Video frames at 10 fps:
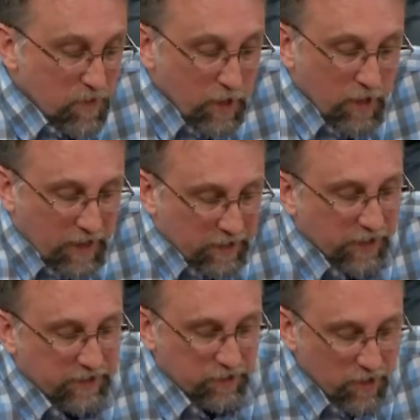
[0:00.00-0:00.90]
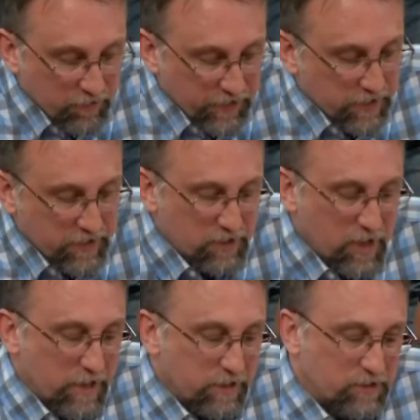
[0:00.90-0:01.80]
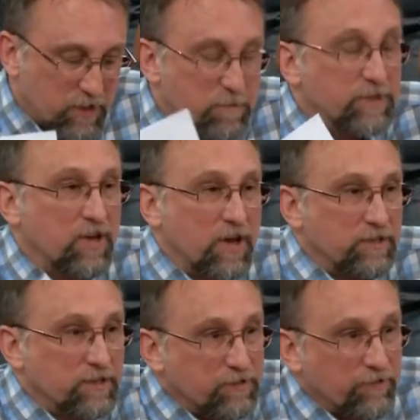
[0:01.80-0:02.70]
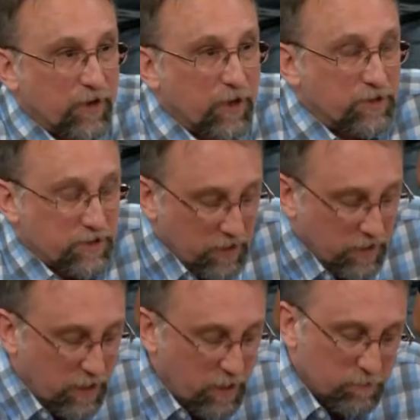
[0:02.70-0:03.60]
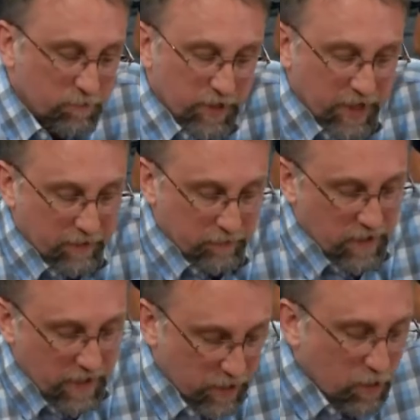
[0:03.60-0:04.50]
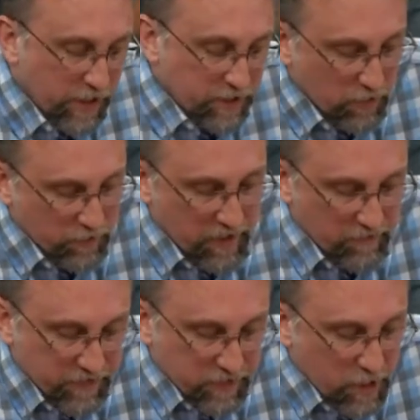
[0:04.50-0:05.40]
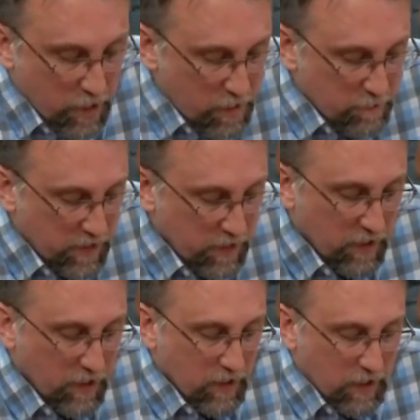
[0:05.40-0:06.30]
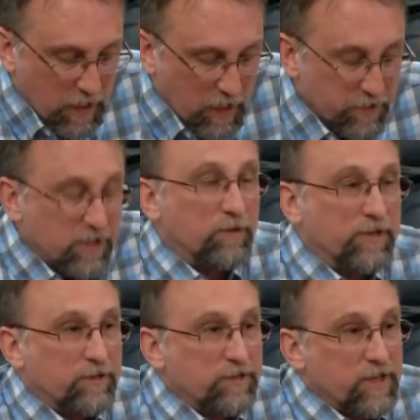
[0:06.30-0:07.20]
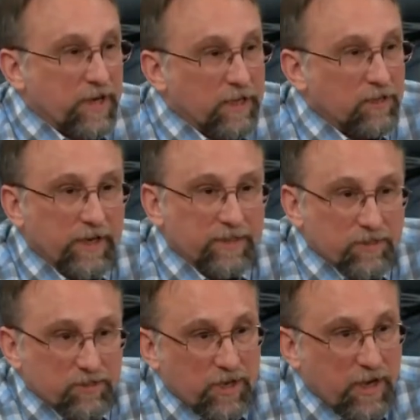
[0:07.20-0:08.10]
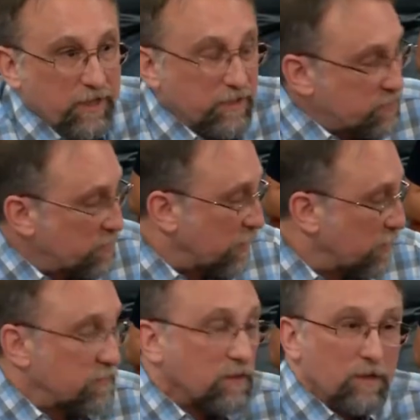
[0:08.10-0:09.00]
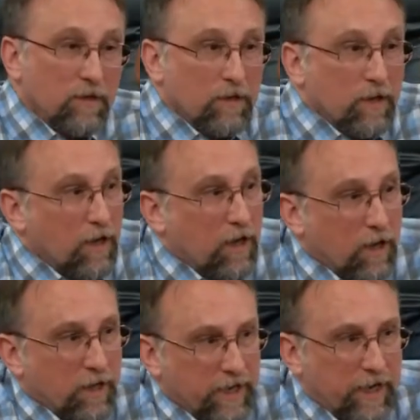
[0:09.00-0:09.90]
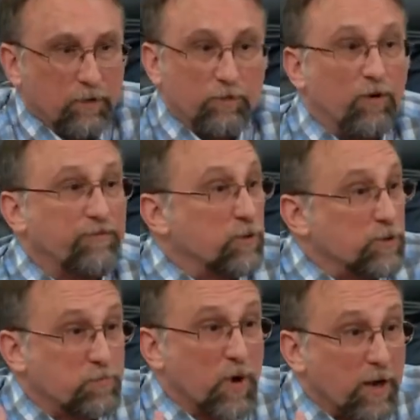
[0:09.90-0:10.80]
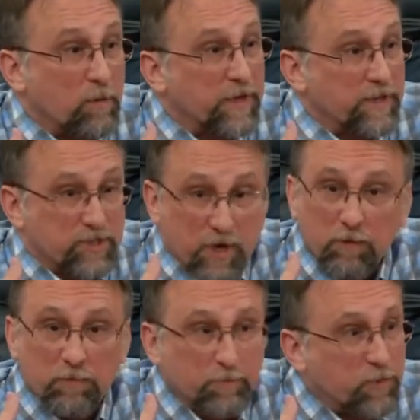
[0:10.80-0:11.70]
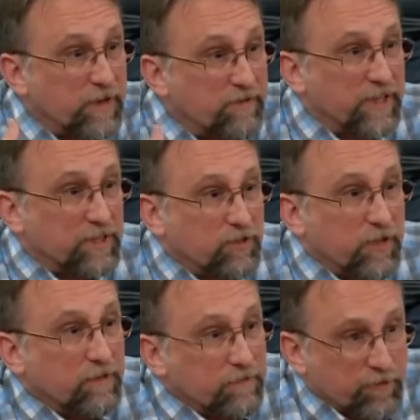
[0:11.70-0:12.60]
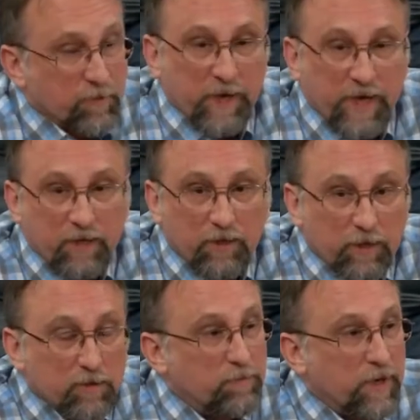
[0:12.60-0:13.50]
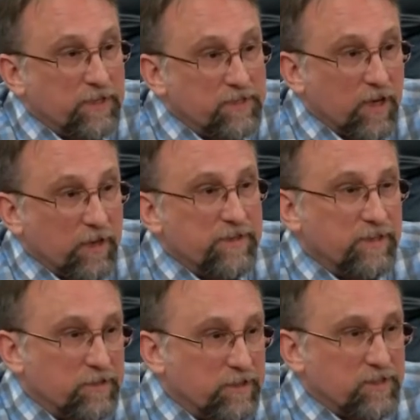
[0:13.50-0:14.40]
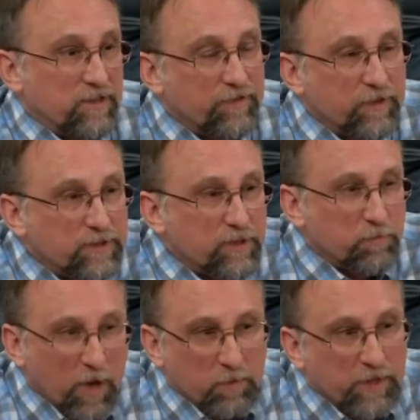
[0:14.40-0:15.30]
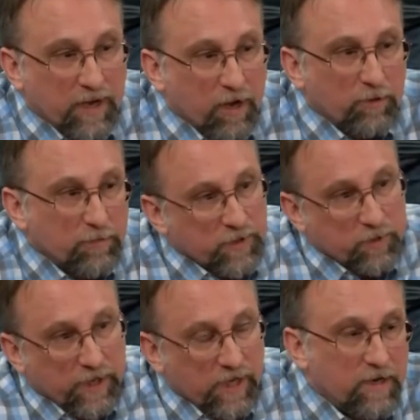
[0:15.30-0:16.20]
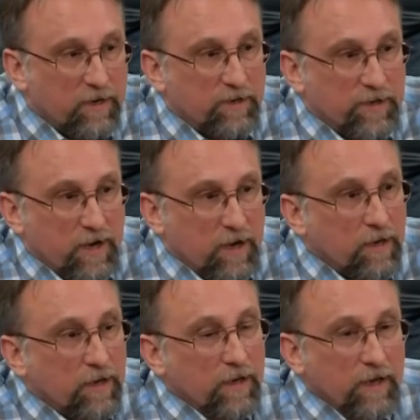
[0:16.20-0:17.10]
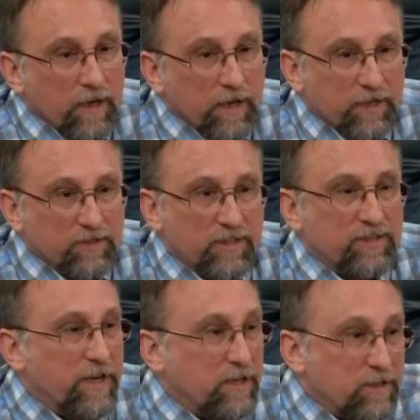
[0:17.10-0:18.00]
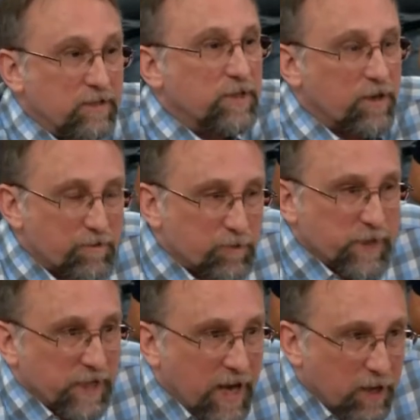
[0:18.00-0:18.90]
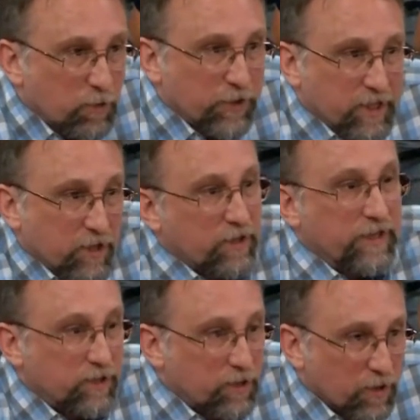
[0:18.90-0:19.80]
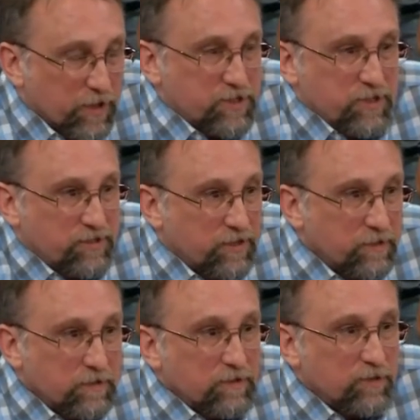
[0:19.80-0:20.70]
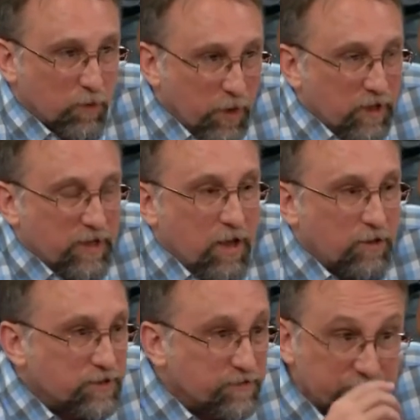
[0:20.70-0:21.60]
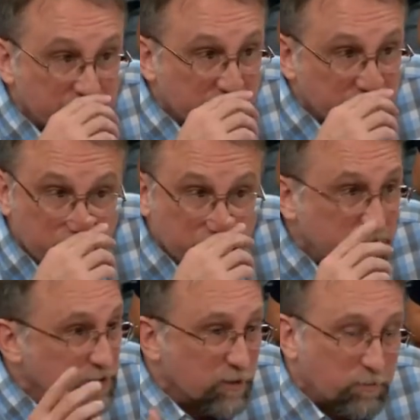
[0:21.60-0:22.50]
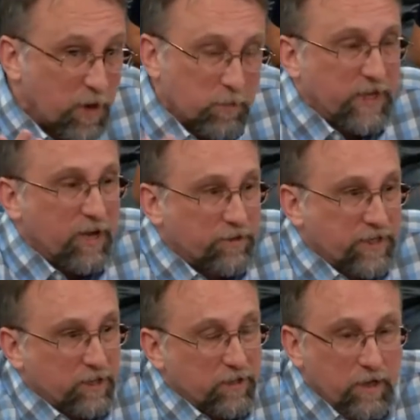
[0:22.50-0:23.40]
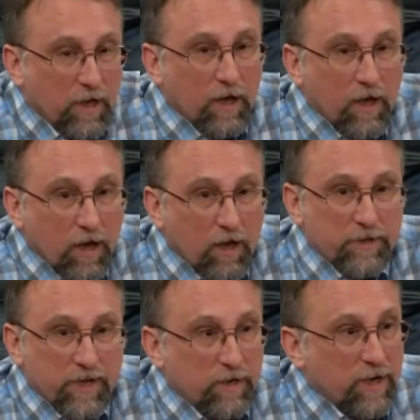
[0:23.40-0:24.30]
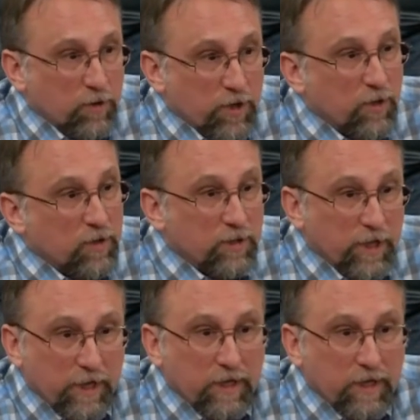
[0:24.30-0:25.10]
I'd like to delve into the science. I'm a scientist first, but I know I don't have the time. The only other thing I'd like to say is, and I don't know if it was brought up by the gentleman previously from England, but the difference in public health between here and there is the government not only encourages it, the Royal College of Physicians, Public Health England, They are now currently